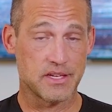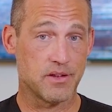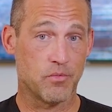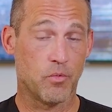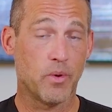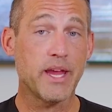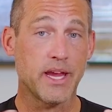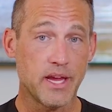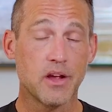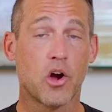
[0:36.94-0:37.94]

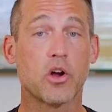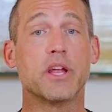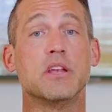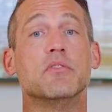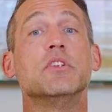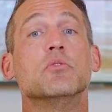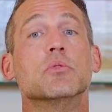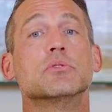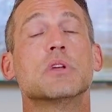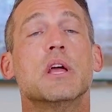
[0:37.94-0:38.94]
We are
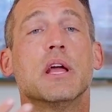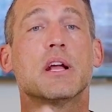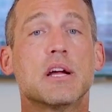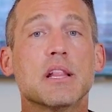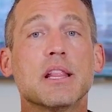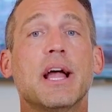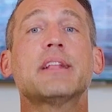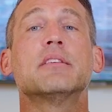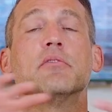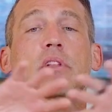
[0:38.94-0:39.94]
individuals.
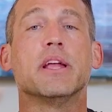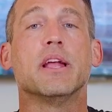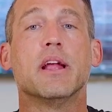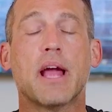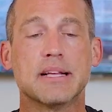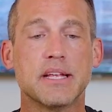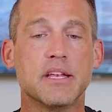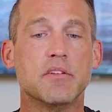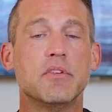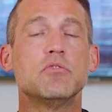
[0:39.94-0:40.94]
Collectively, as
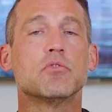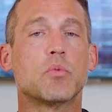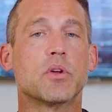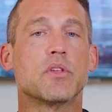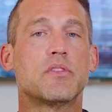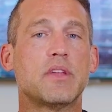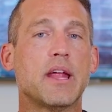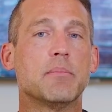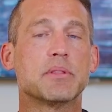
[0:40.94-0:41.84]
individuals, we're the state. But